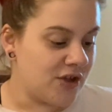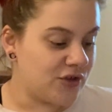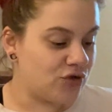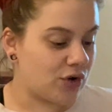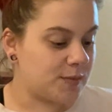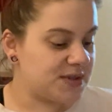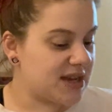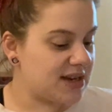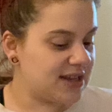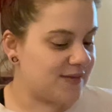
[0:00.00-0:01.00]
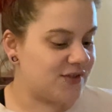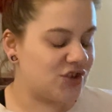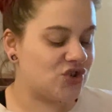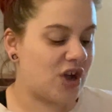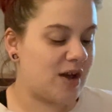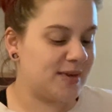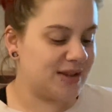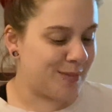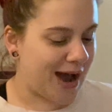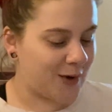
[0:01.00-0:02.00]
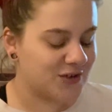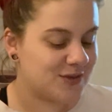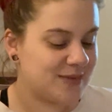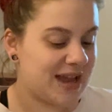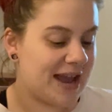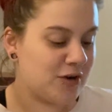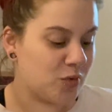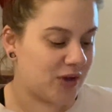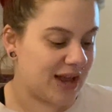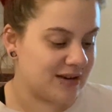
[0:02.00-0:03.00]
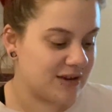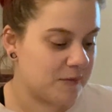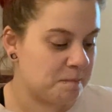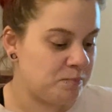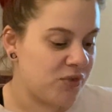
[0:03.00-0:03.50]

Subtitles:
The drum skin gives the shaman the powers of the animal kingdom.